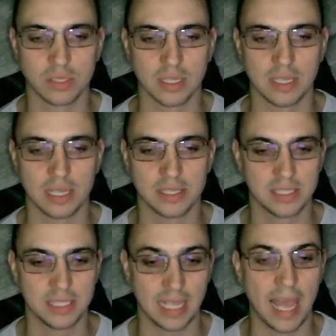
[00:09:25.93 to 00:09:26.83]

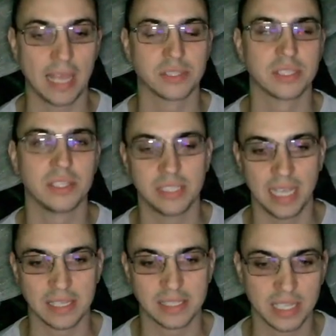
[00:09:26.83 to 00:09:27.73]

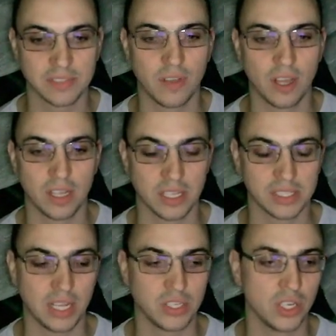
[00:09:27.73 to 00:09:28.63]
.scss file
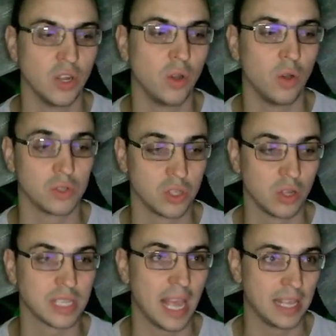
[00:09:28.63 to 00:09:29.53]
extension or
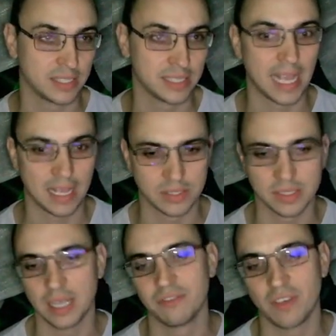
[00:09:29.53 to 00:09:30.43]
.sass
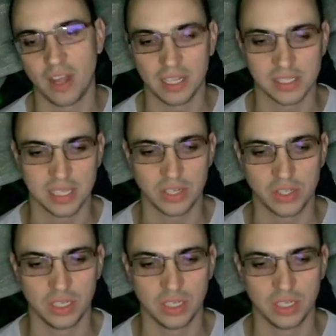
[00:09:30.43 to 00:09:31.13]
file extension.